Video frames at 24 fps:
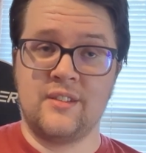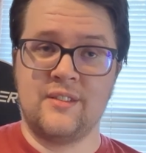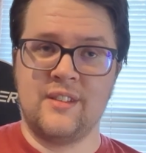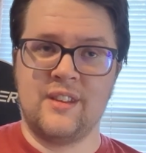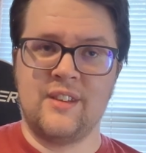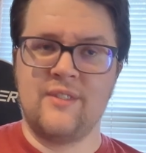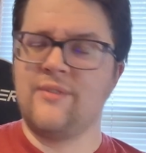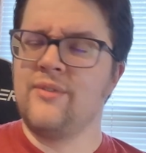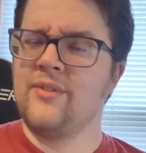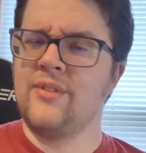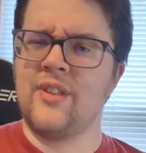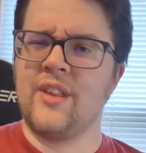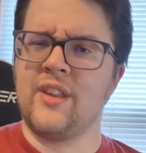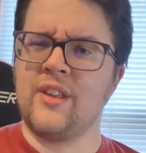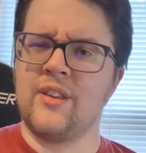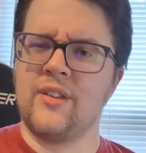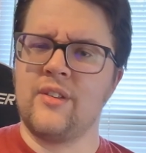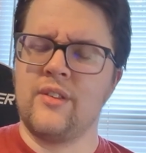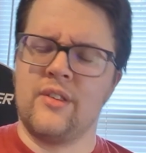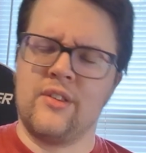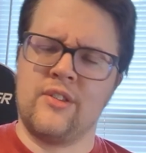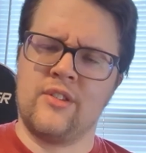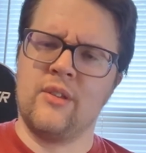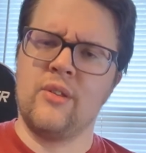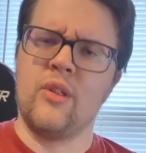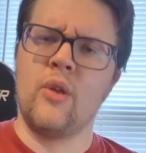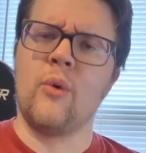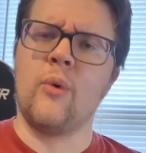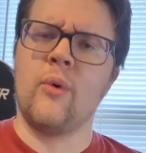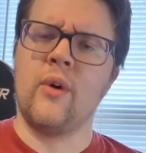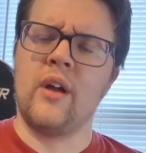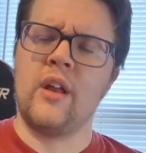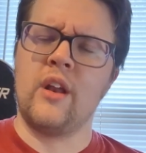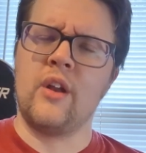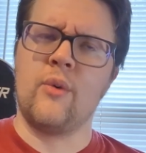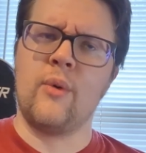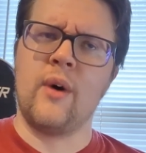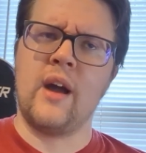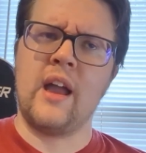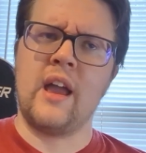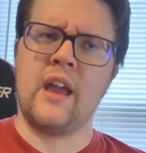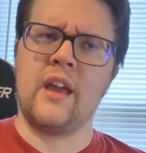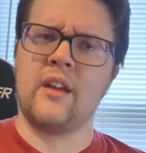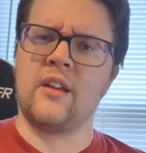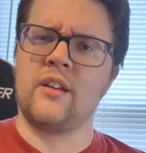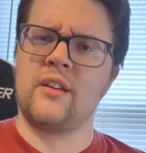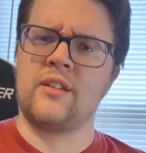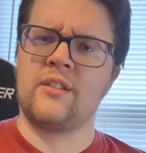even in a
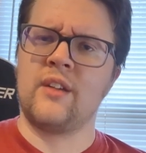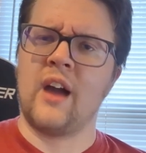way,